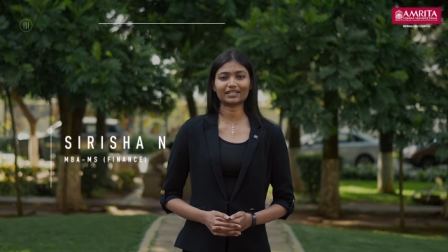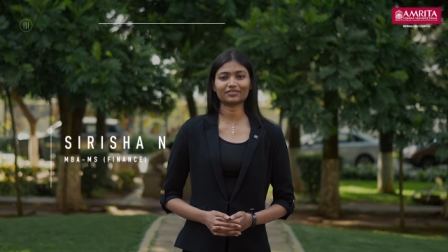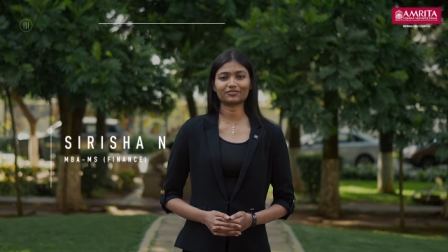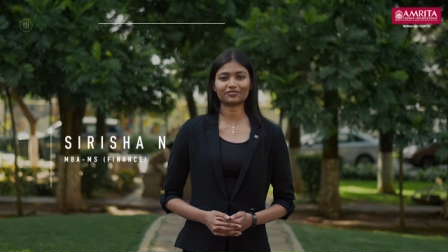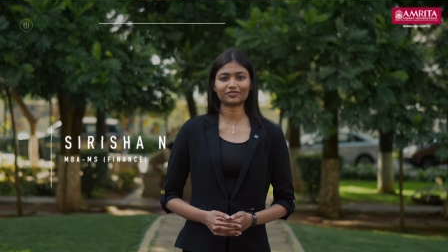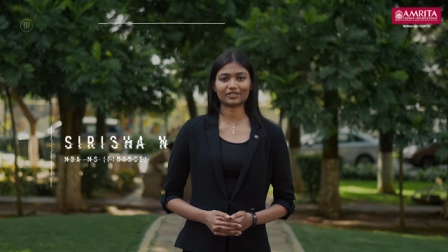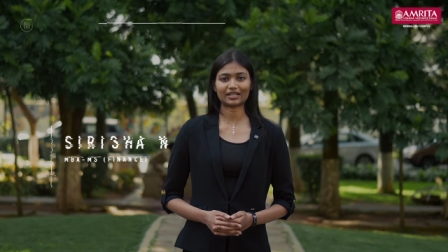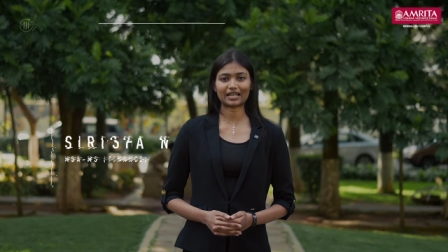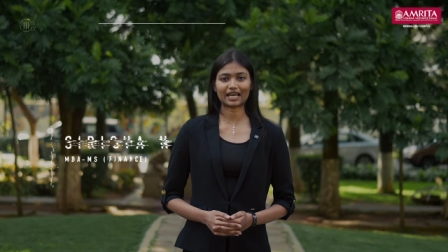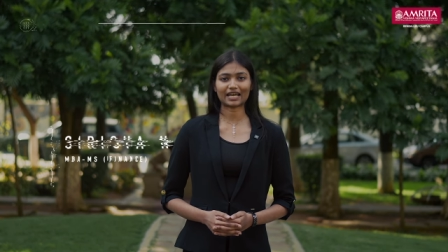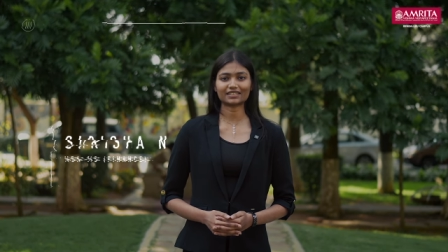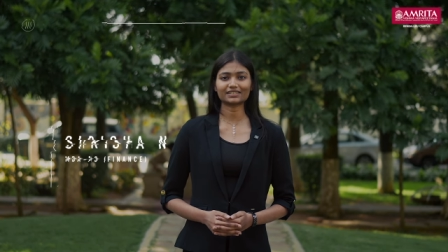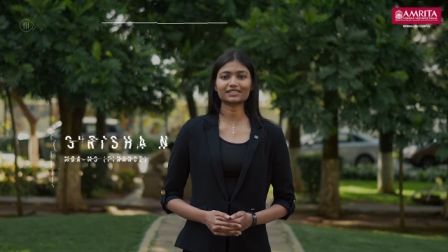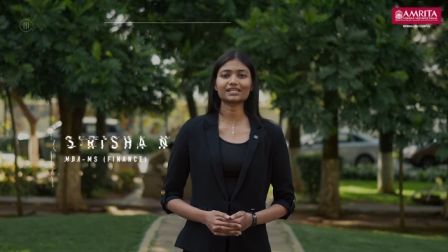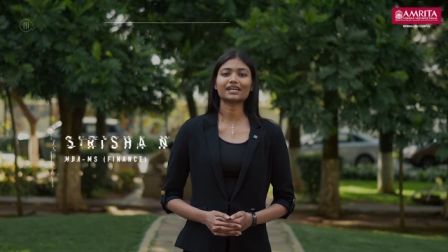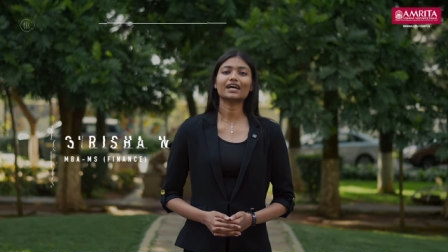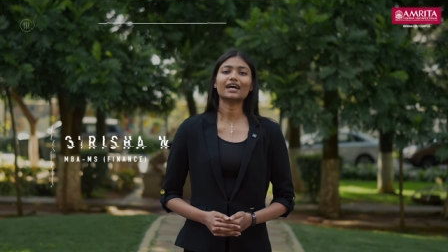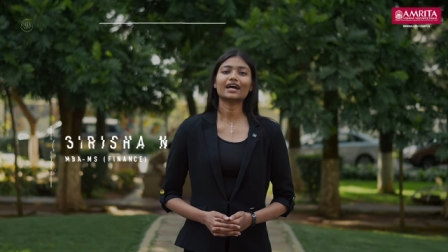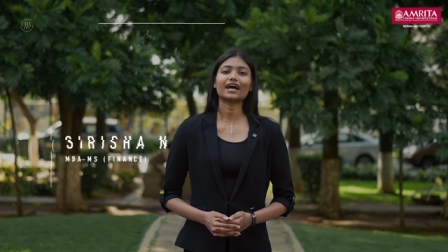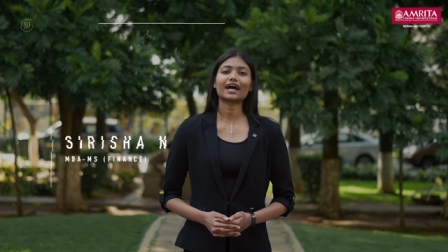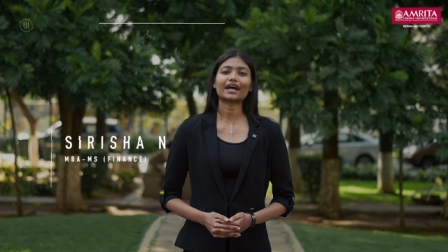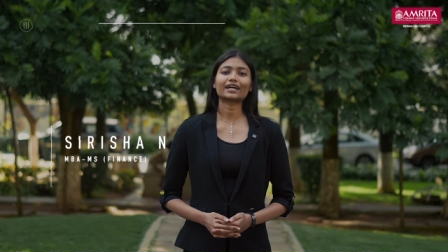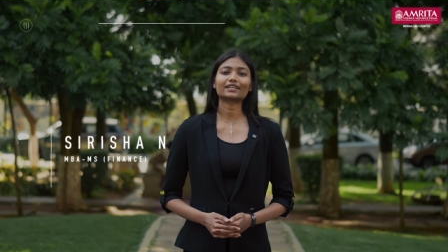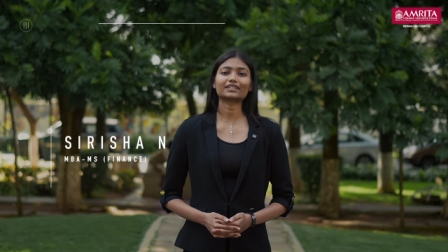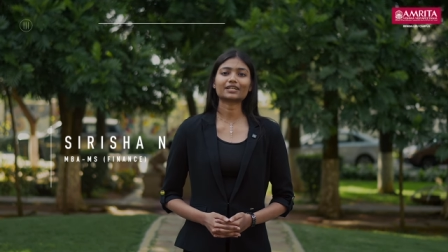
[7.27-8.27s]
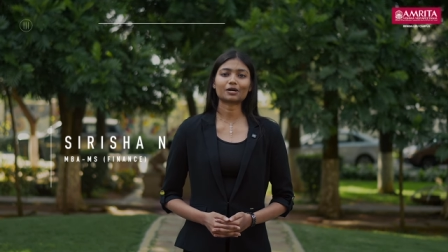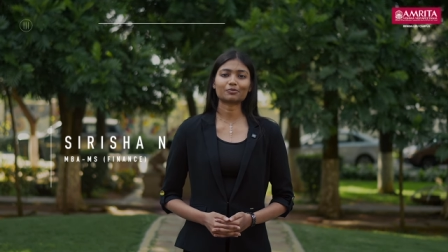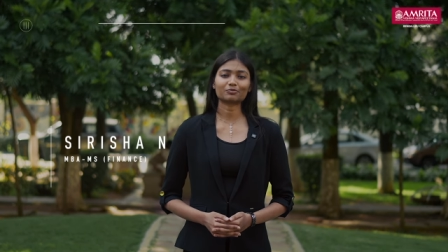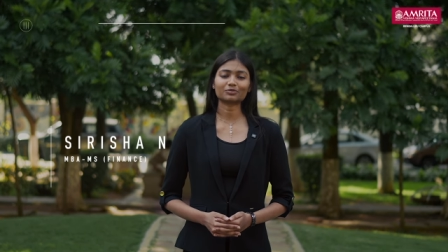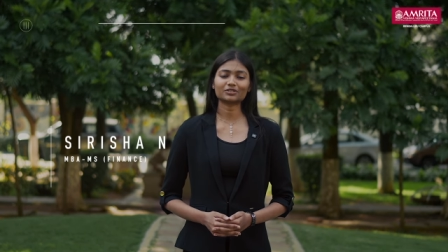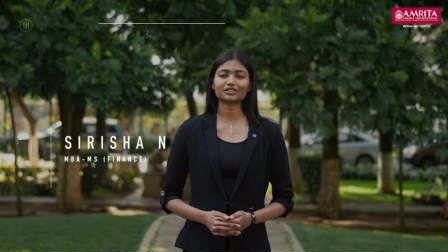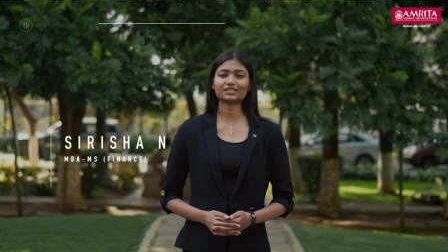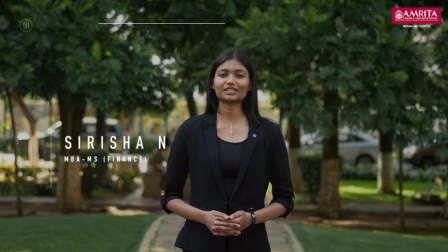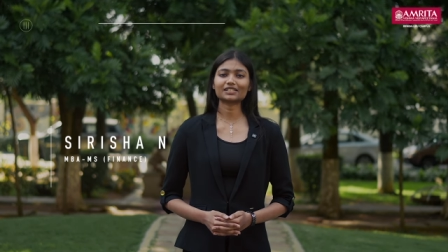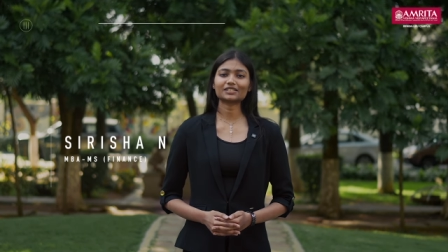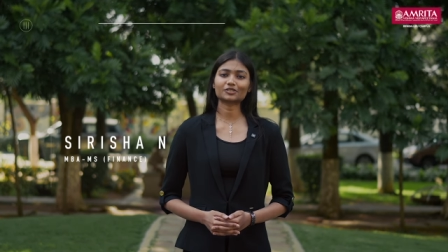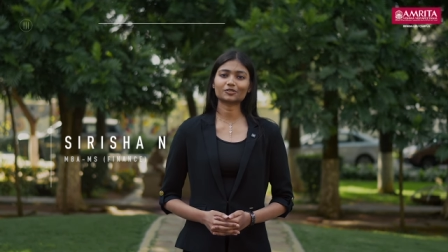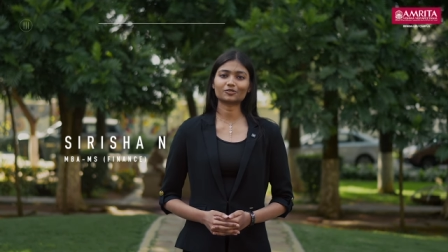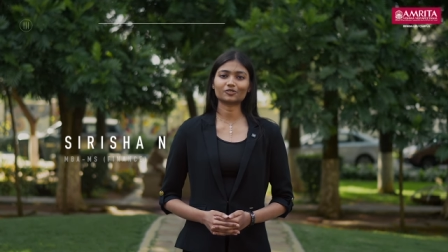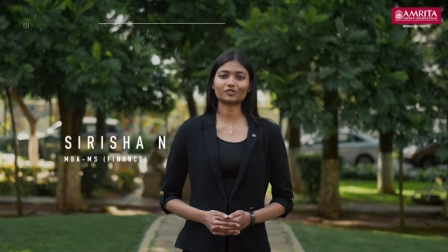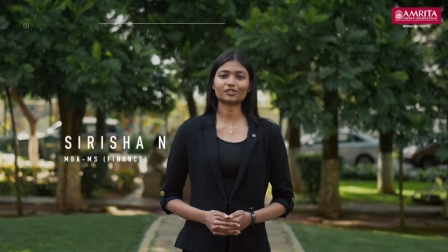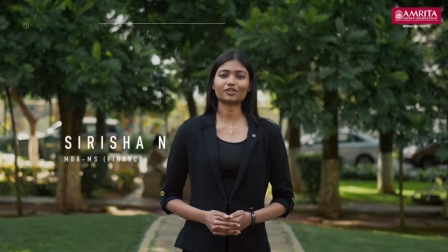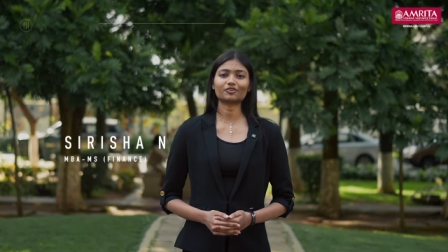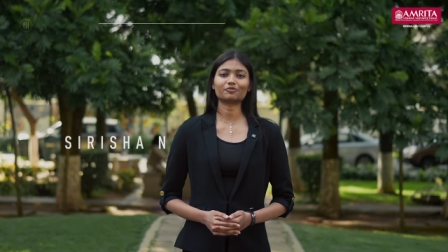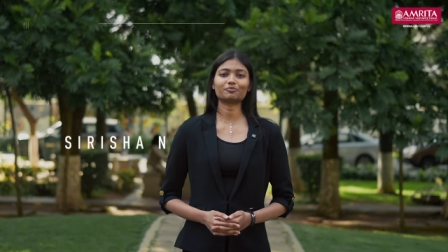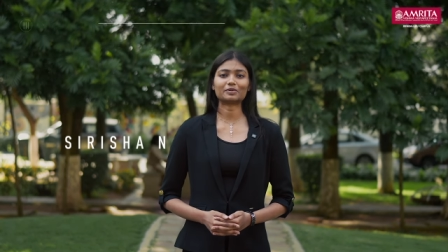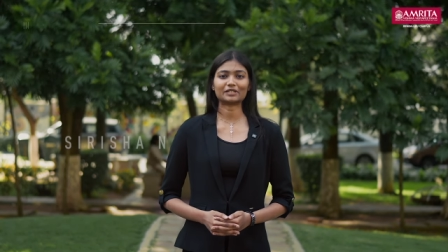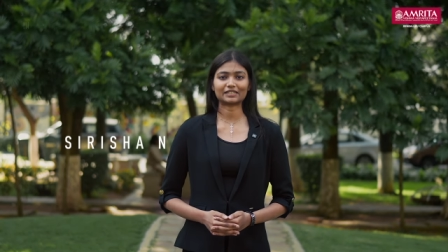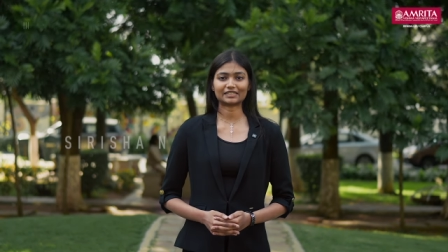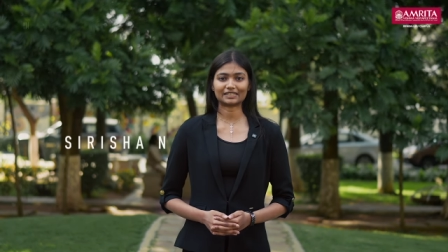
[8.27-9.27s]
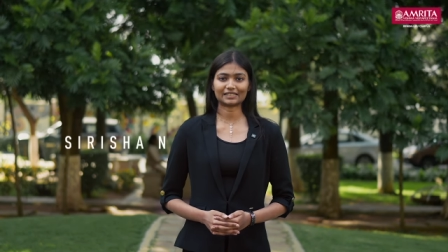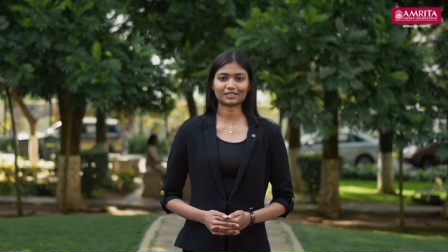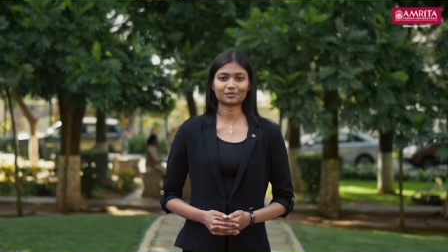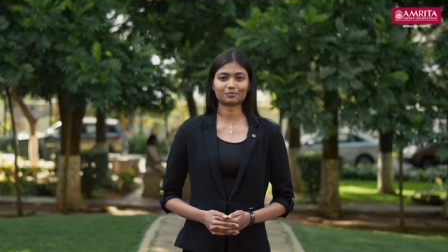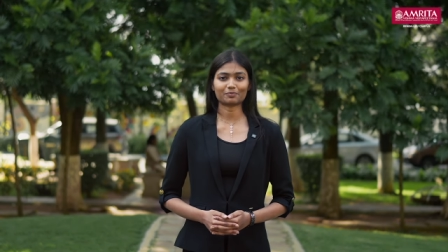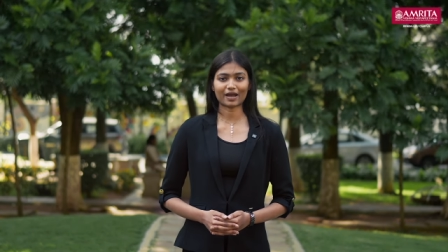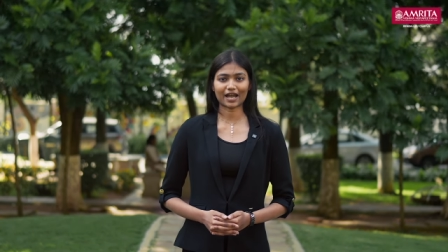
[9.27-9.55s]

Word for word: in Finance at Amrita School of Business,